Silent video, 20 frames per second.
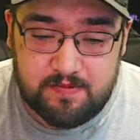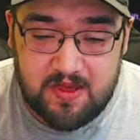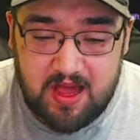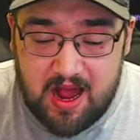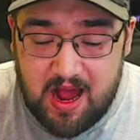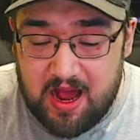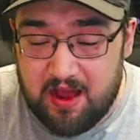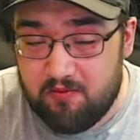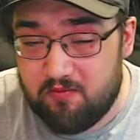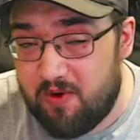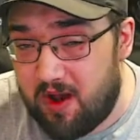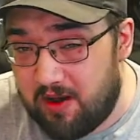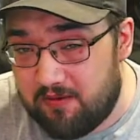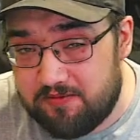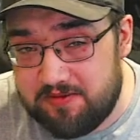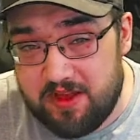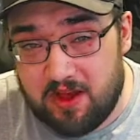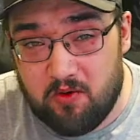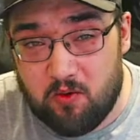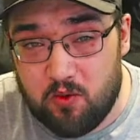I've
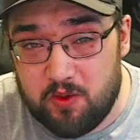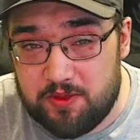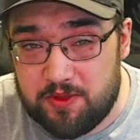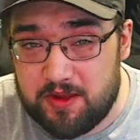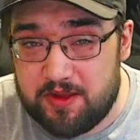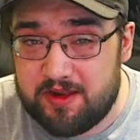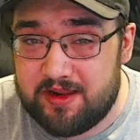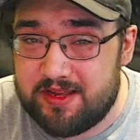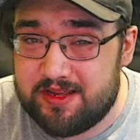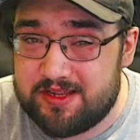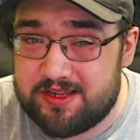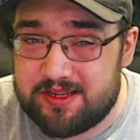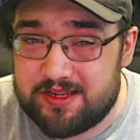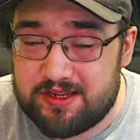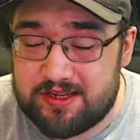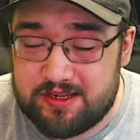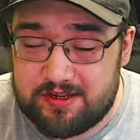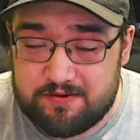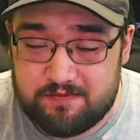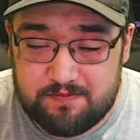dealt with it.
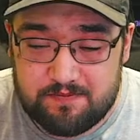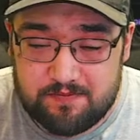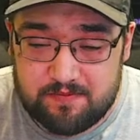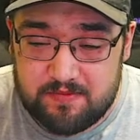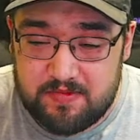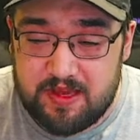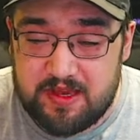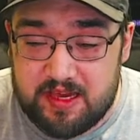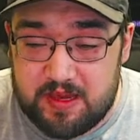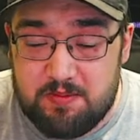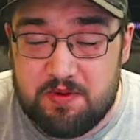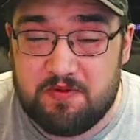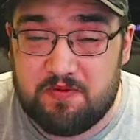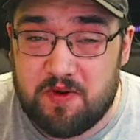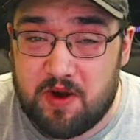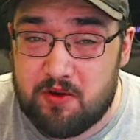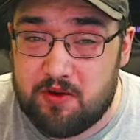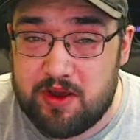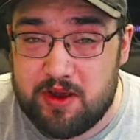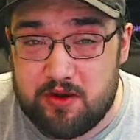It can be
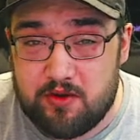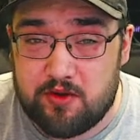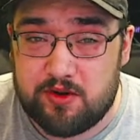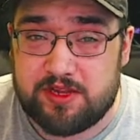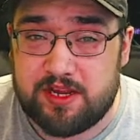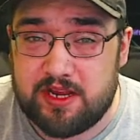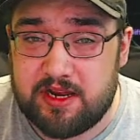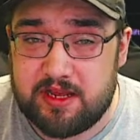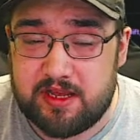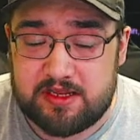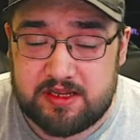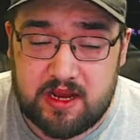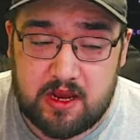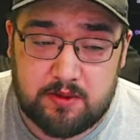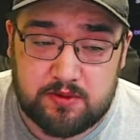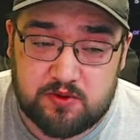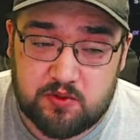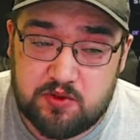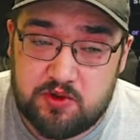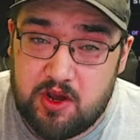very irritating at times
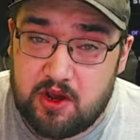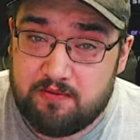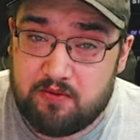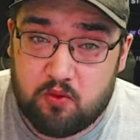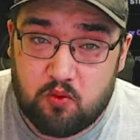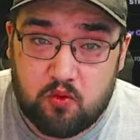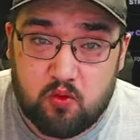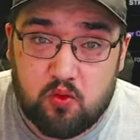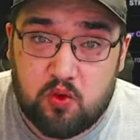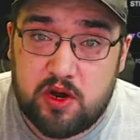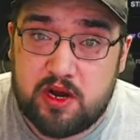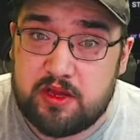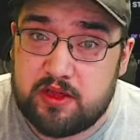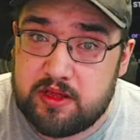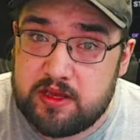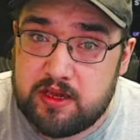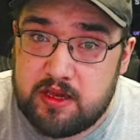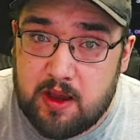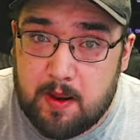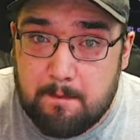when you have a
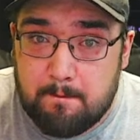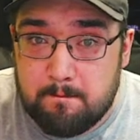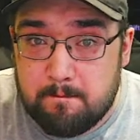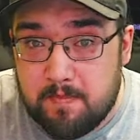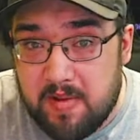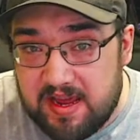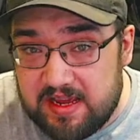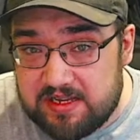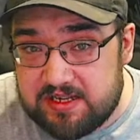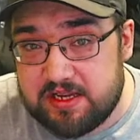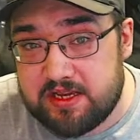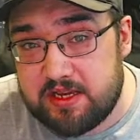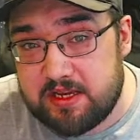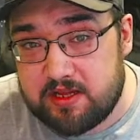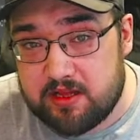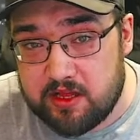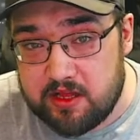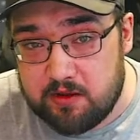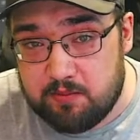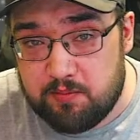really amazing
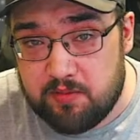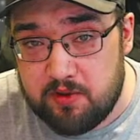clip